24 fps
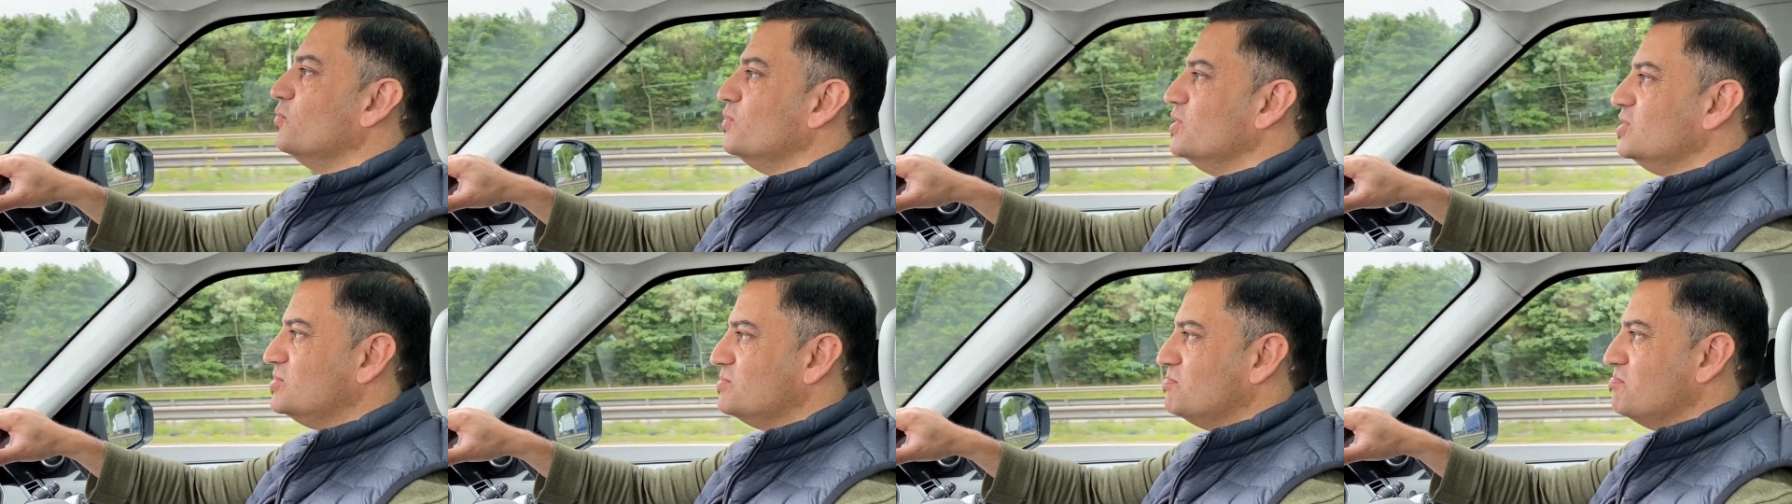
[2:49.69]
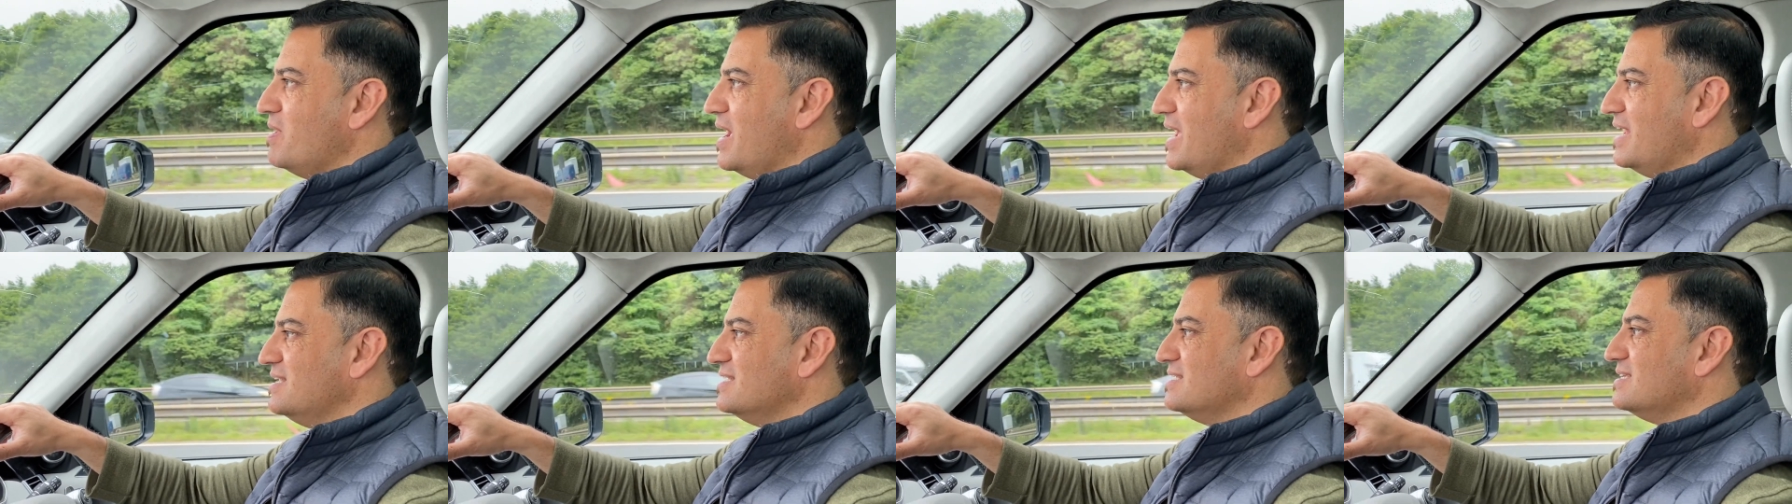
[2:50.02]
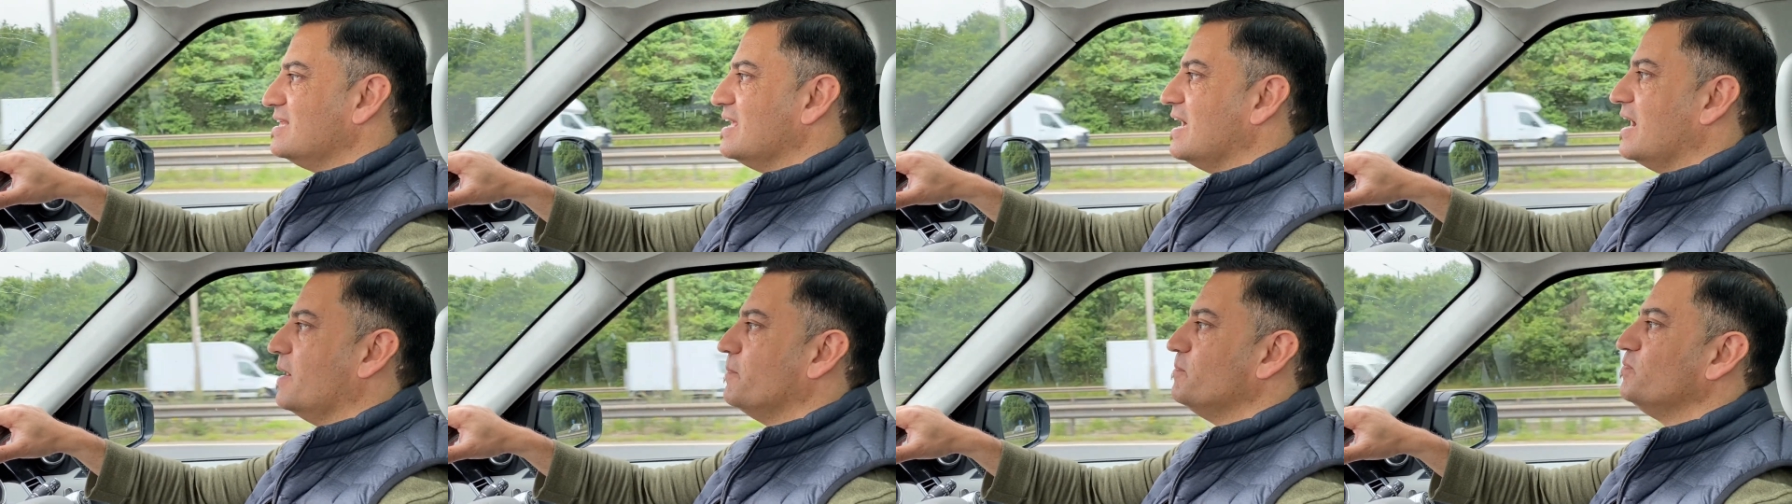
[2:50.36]
which
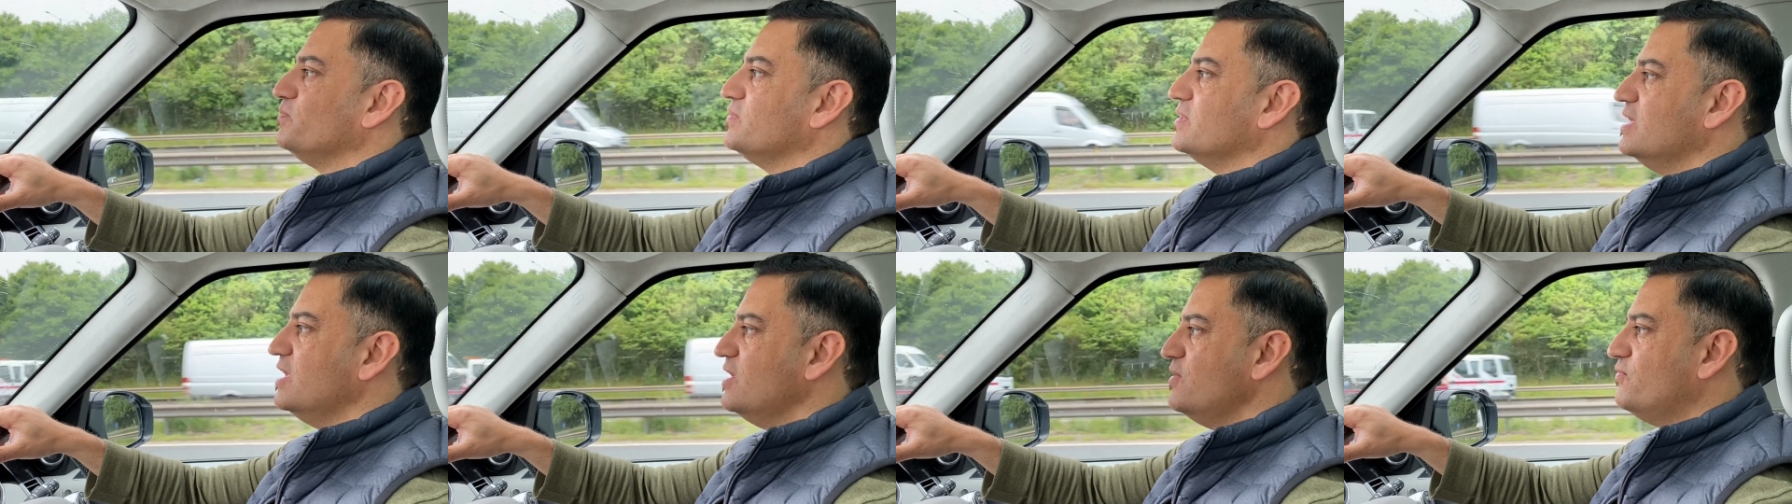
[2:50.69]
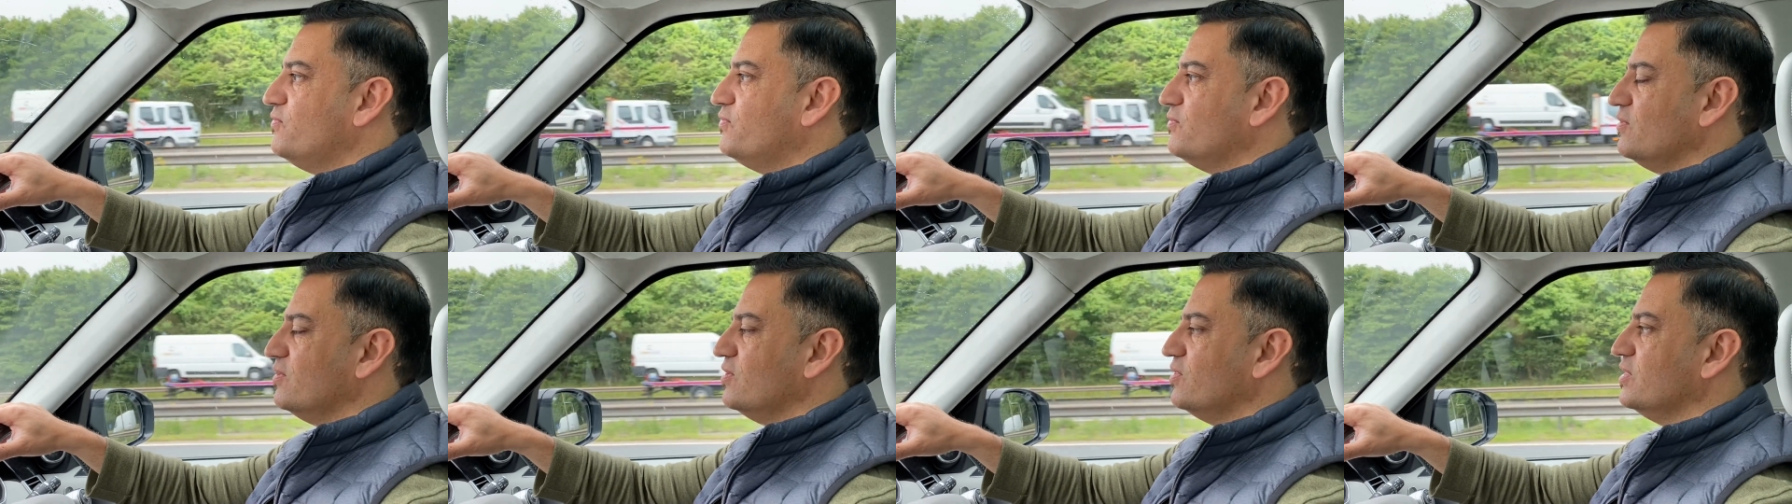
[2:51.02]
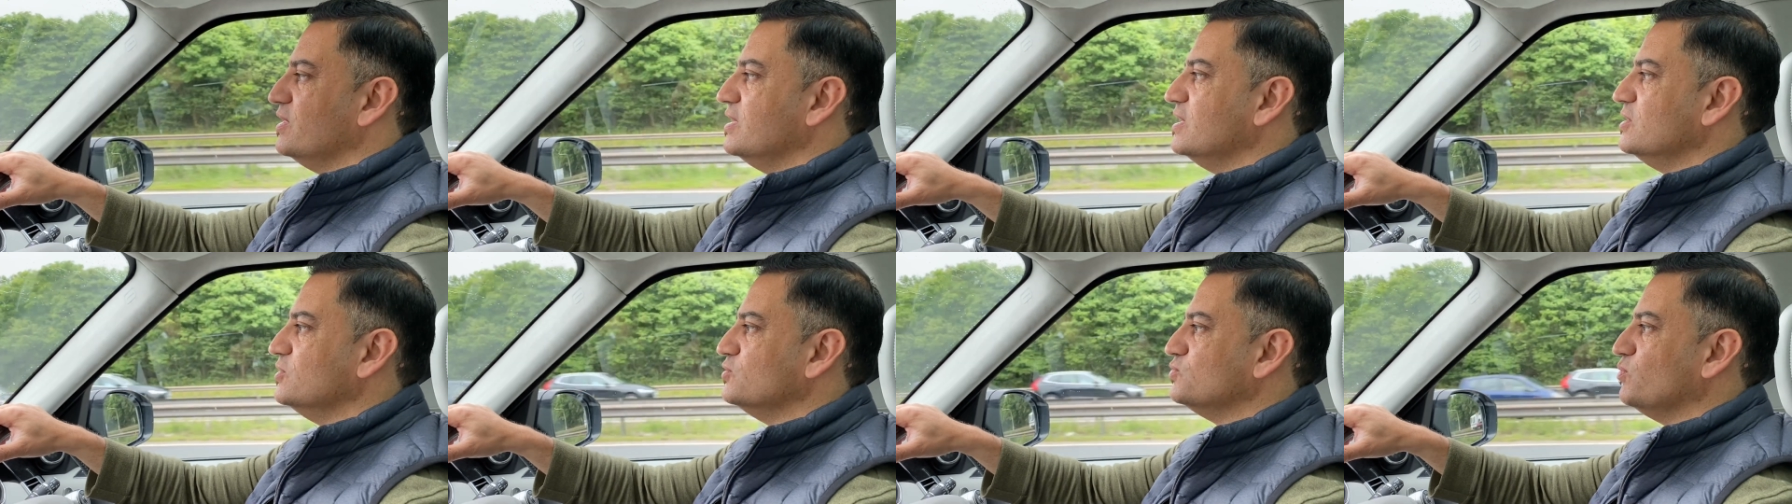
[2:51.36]
meant that if
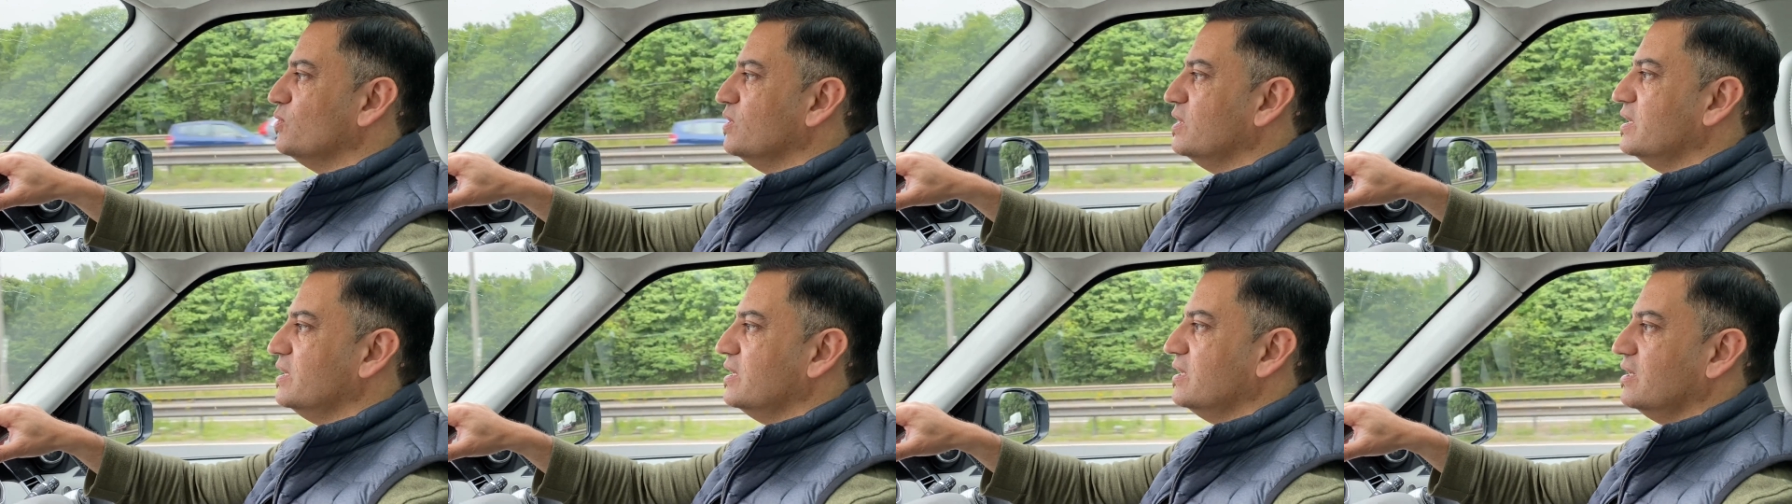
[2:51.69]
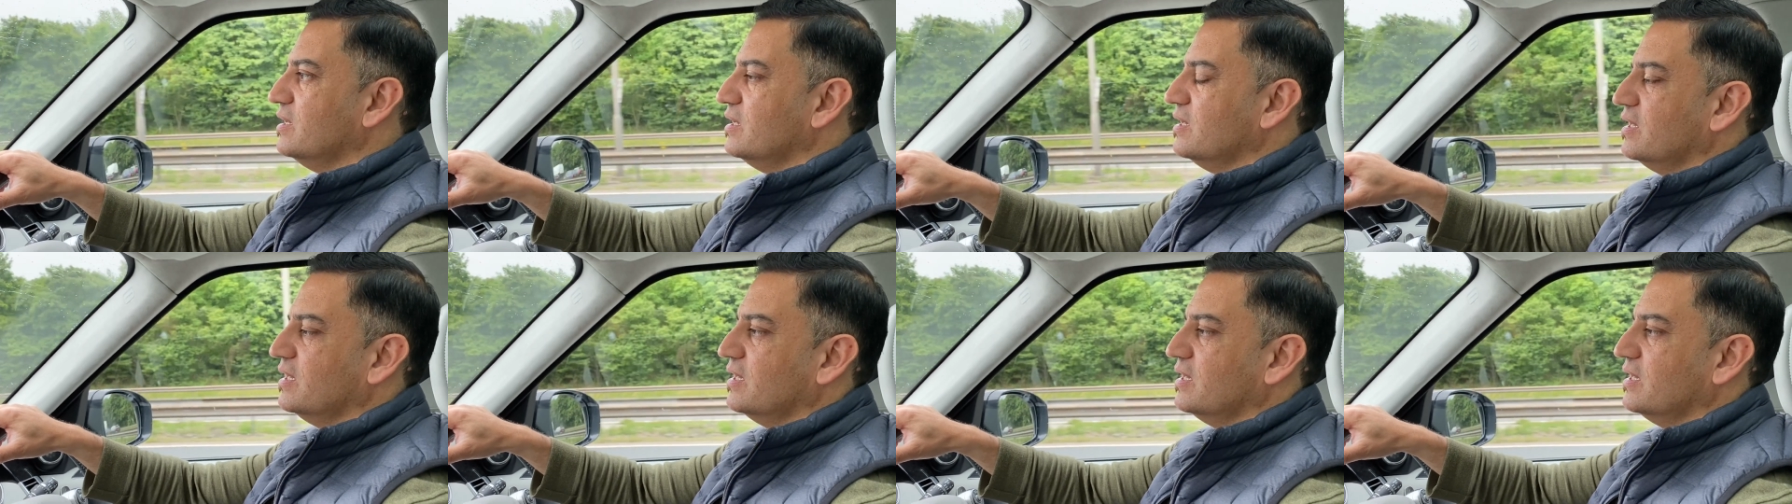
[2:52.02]
things were